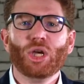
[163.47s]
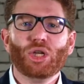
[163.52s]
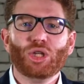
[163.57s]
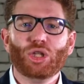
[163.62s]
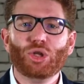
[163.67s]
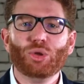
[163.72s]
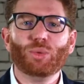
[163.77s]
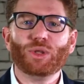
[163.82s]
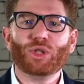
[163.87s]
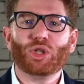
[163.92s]

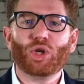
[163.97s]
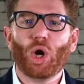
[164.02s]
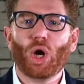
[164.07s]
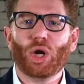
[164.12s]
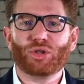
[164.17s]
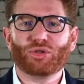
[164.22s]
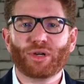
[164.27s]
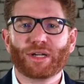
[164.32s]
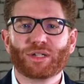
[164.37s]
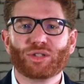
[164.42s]
you would
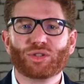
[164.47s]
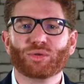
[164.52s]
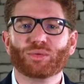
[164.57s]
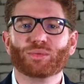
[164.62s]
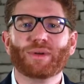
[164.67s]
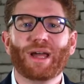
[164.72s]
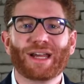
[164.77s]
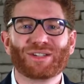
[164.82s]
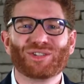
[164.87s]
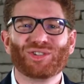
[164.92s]
contract
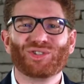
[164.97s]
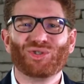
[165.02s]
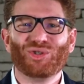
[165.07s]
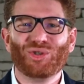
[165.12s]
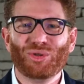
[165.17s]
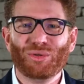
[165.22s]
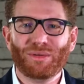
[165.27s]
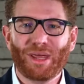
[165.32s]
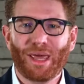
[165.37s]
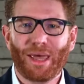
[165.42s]
direct
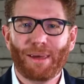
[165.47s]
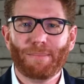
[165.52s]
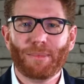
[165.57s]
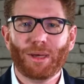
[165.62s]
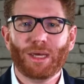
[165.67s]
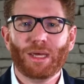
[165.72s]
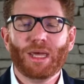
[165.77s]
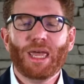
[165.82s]
to them,